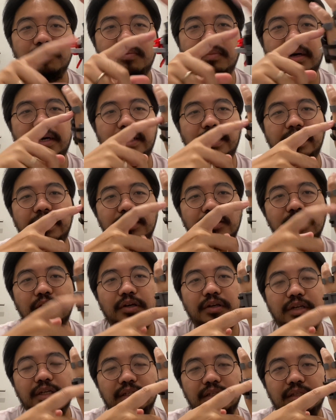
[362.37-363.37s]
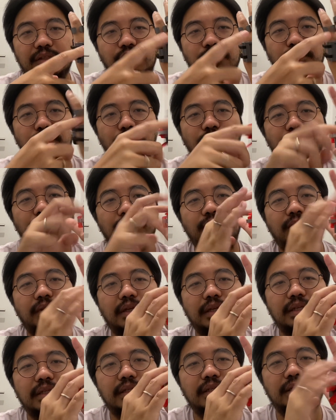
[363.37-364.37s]
My thought is to move
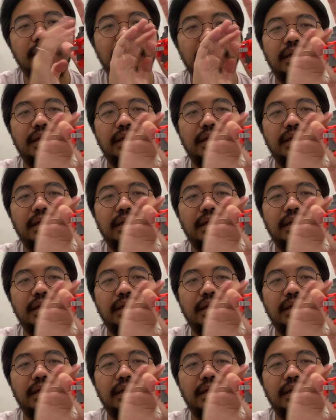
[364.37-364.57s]
this